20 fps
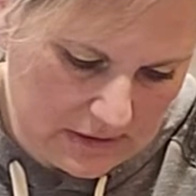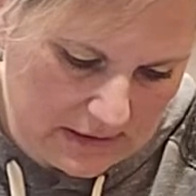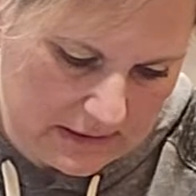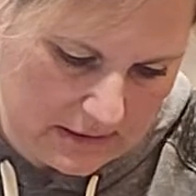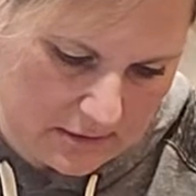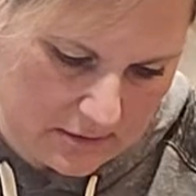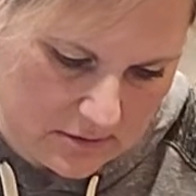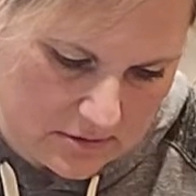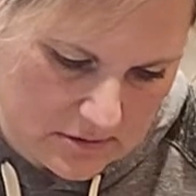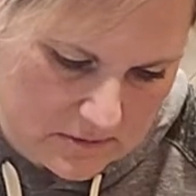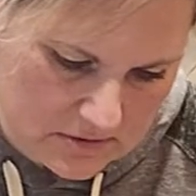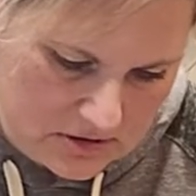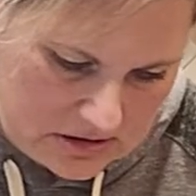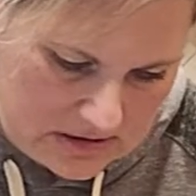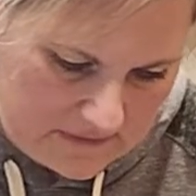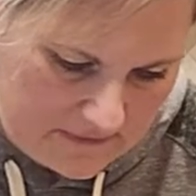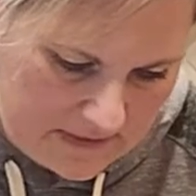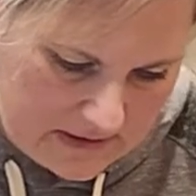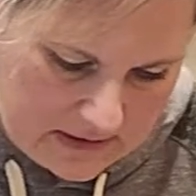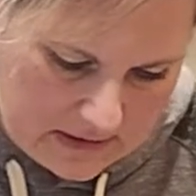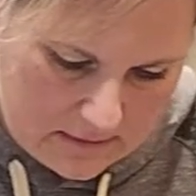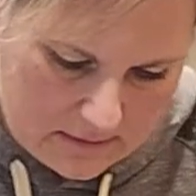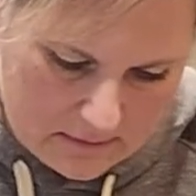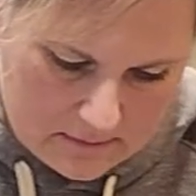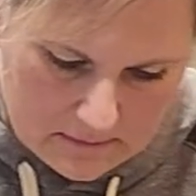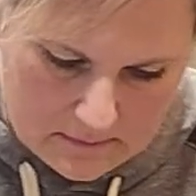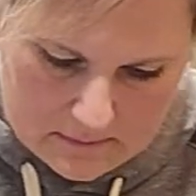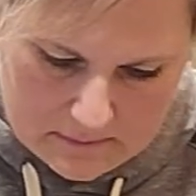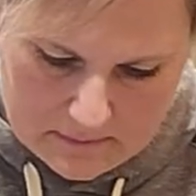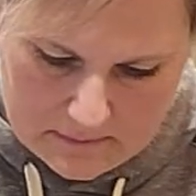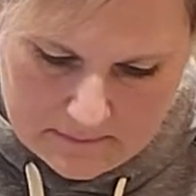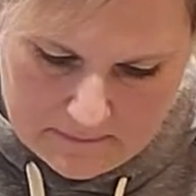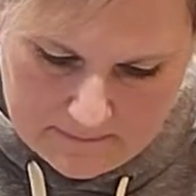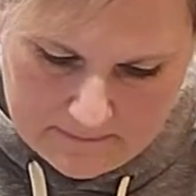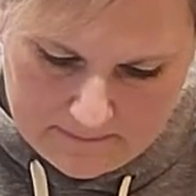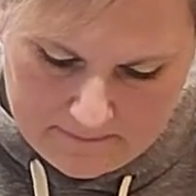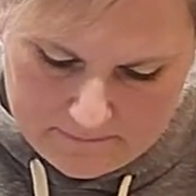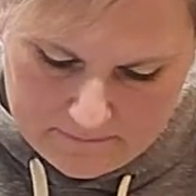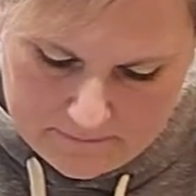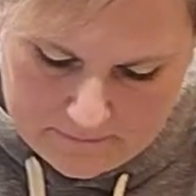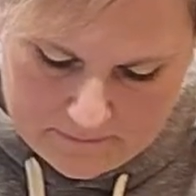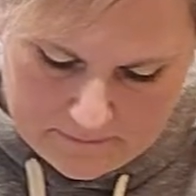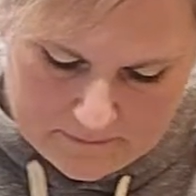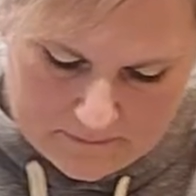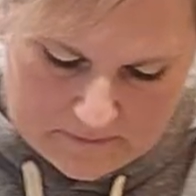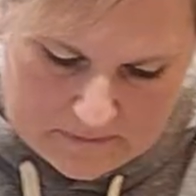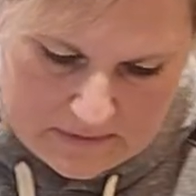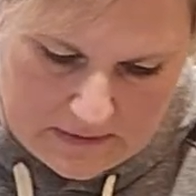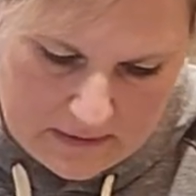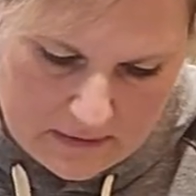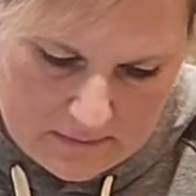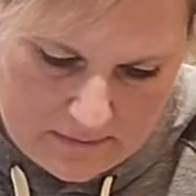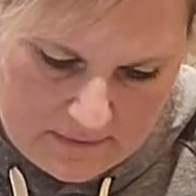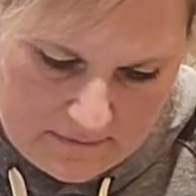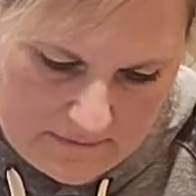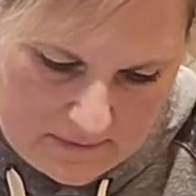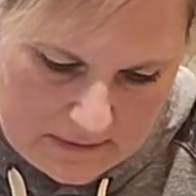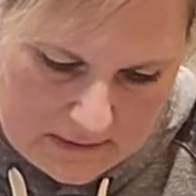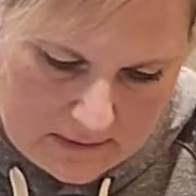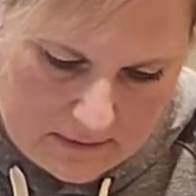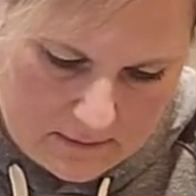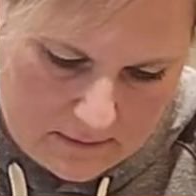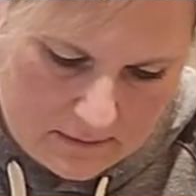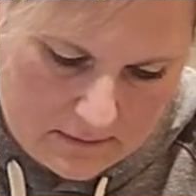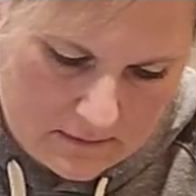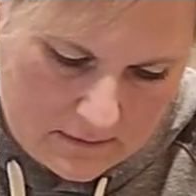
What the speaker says: layers, which is fine. That'll be fine.